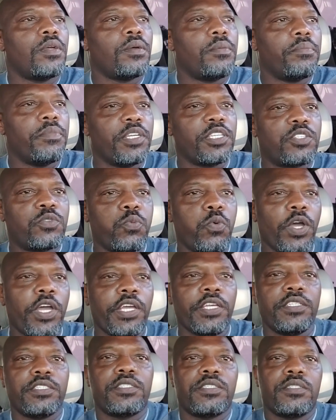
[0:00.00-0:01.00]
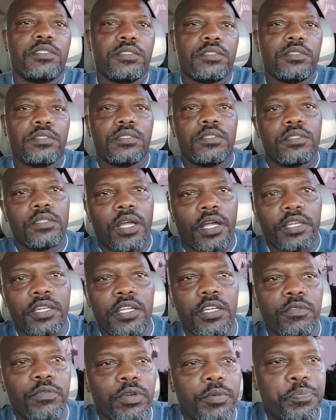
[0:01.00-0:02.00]
Miss Weeks, I
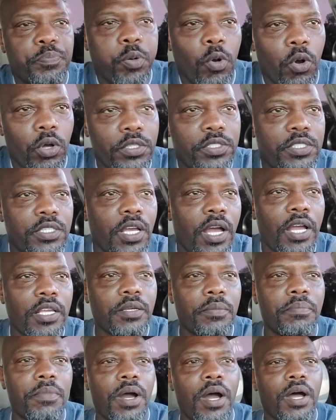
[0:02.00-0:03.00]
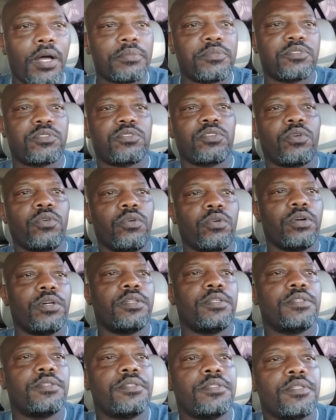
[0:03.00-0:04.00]
need a report. See how your mom's doing.
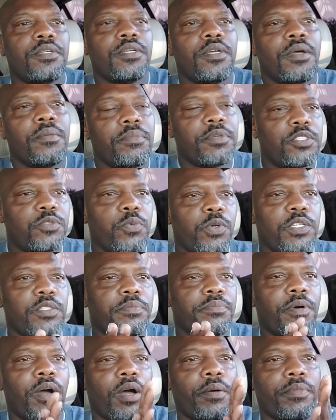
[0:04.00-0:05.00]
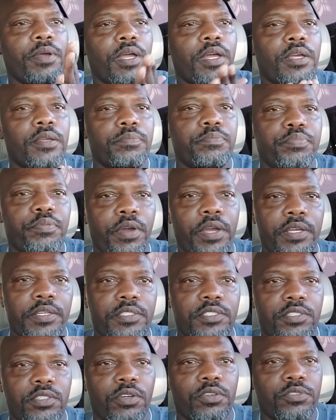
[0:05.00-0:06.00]
Miss Weeks' mom had brain
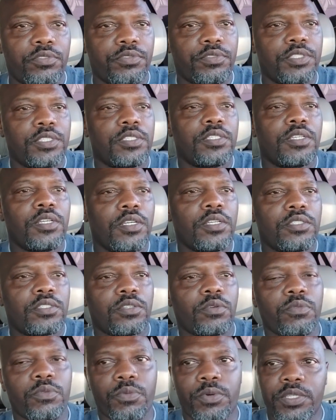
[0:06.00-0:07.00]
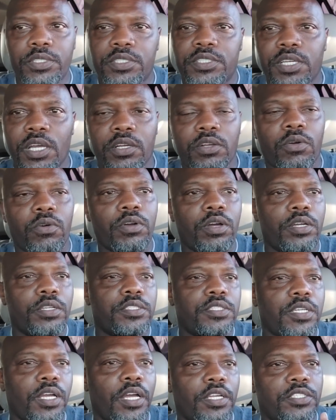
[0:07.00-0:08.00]
surgery. So we want to check on her,
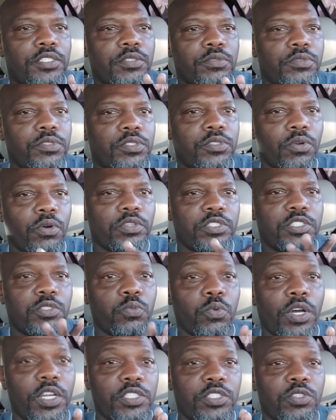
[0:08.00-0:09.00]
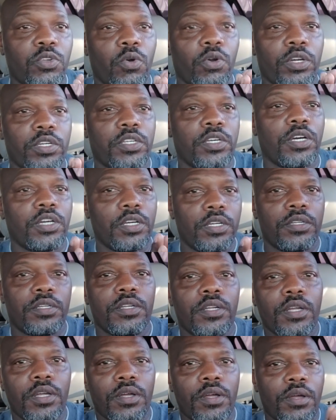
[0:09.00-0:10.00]
see how she was doing. She was doing good,
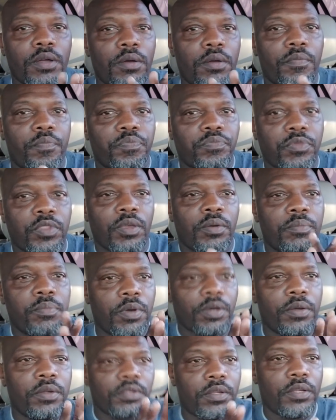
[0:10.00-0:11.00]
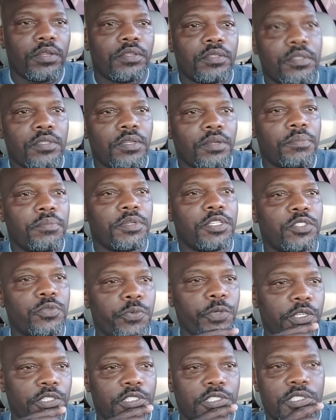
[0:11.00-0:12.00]
but this
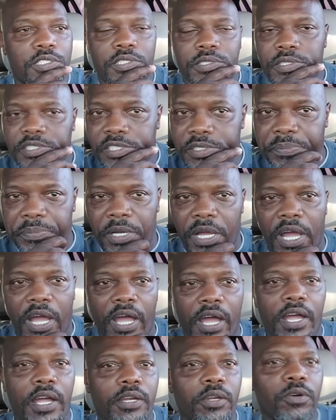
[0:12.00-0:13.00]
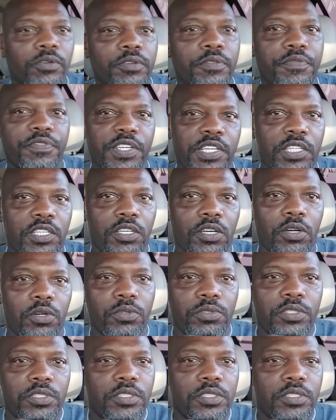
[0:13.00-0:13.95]
week's behind on the videos.